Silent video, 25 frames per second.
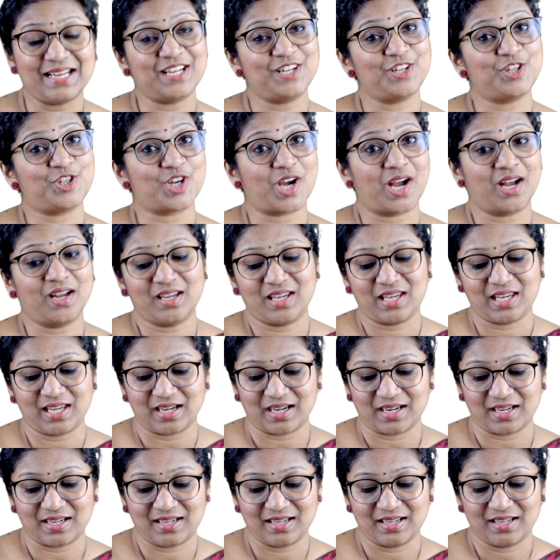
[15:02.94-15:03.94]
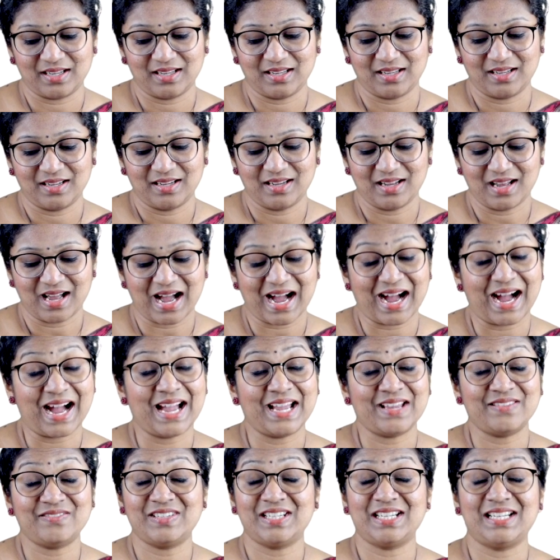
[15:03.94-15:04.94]
a junkyard.
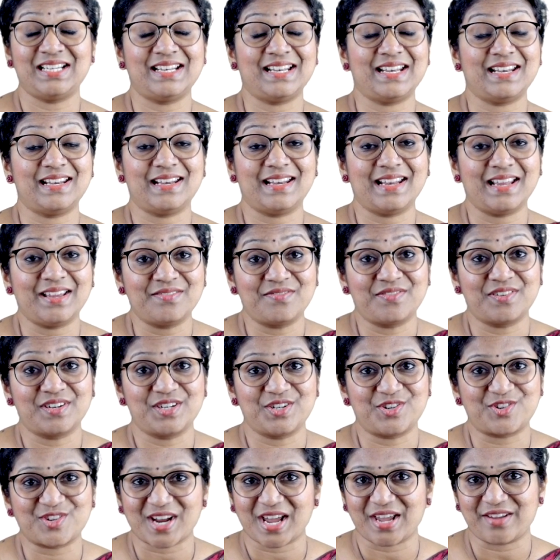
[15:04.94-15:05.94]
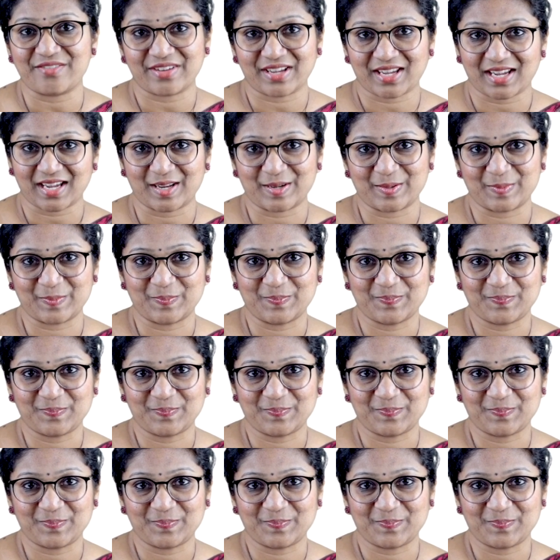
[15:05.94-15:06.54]
I will never drive again.